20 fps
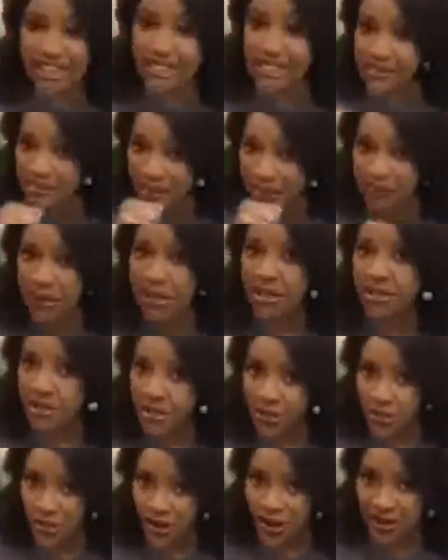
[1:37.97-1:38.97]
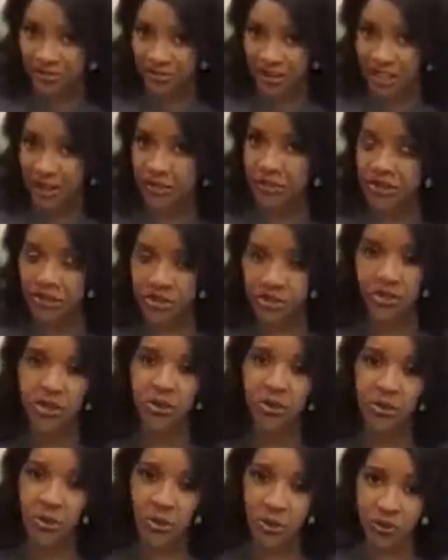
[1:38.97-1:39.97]
This may be a little graphic, and we do want
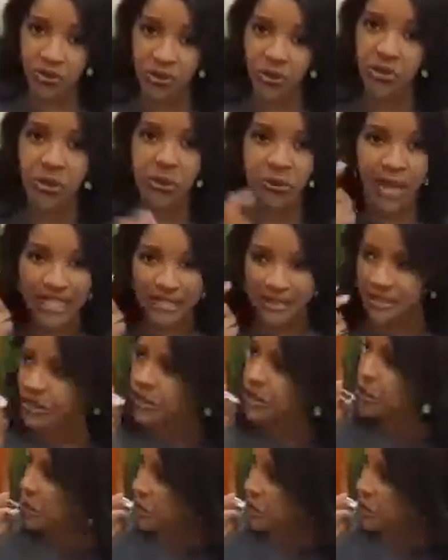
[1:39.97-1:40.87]
to warn you, you might see a little